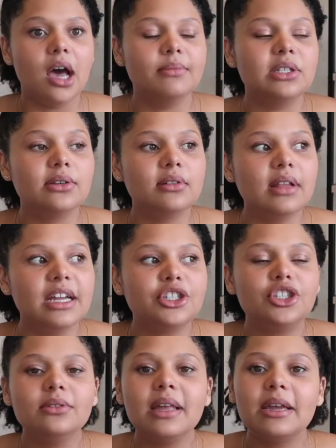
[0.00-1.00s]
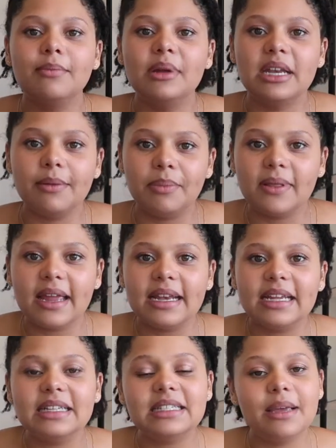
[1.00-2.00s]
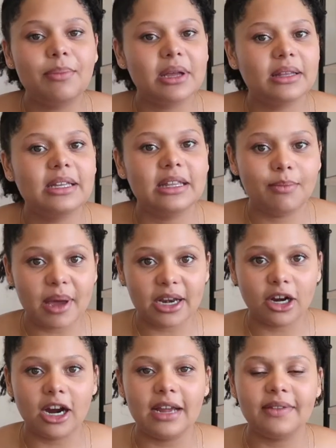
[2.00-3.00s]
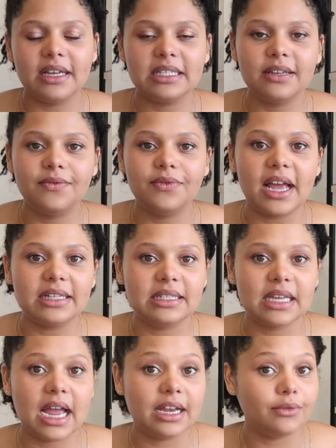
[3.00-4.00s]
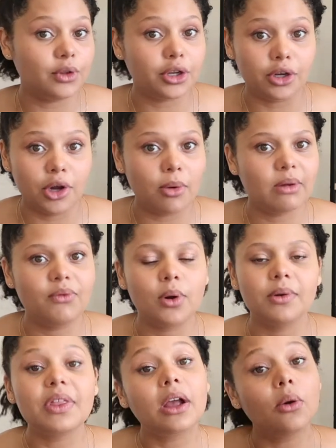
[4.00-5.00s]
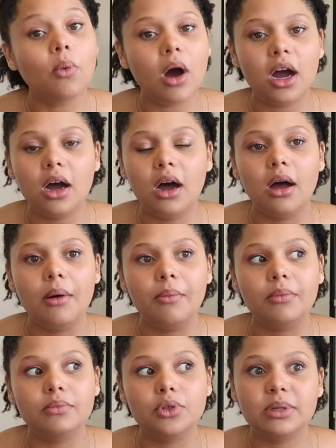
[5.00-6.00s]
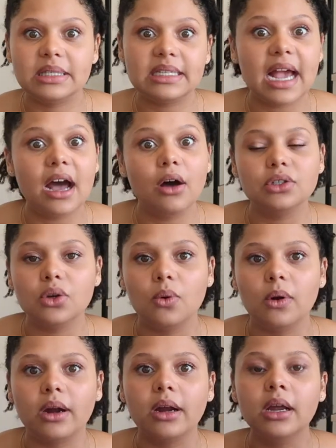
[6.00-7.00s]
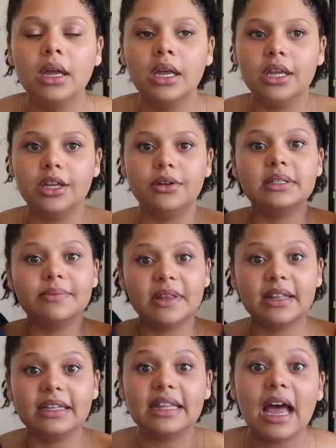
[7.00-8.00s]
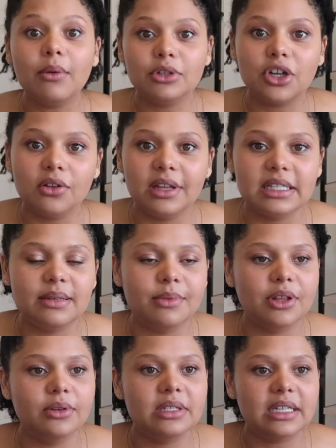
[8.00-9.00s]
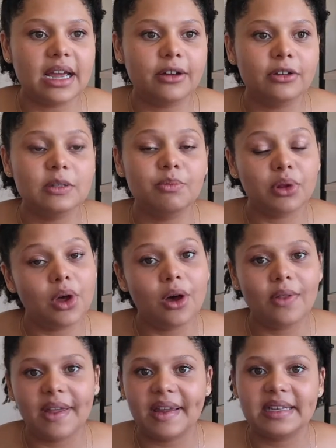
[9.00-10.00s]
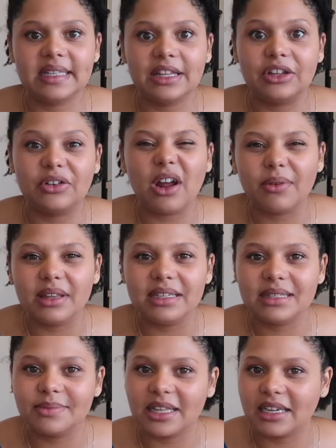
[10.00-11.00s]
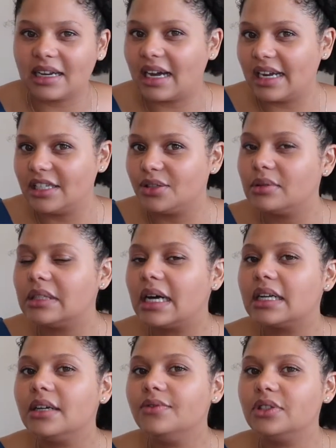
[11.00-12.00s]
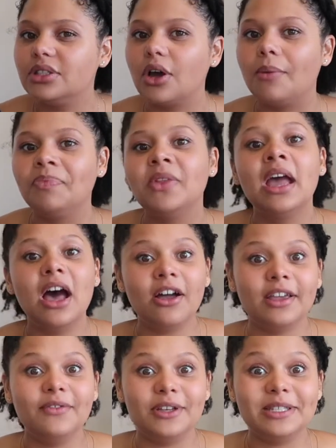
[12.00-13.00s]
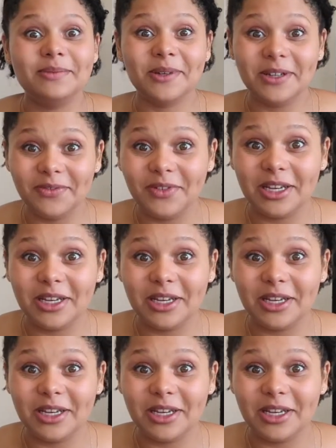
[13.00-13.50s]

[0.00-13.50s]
So the less you like manipulate it, typically the better, unless if that's the kind of look you're going for with like a twist out or, you know, something like that, which I'll link some of those styles below. Like I said, they're not really something I do a lot of, so I'll give you some good